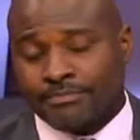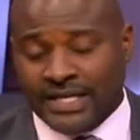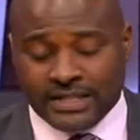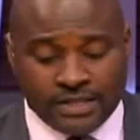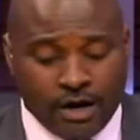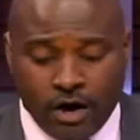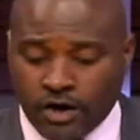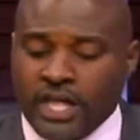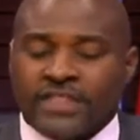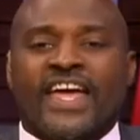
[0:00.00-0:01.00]
big
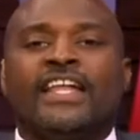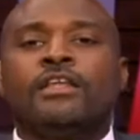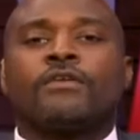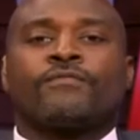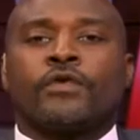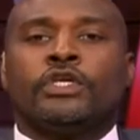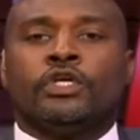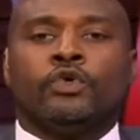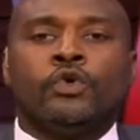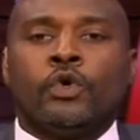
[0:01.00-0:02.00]
dog. They look for
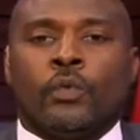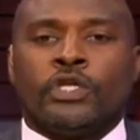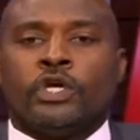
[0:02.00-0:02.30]
you when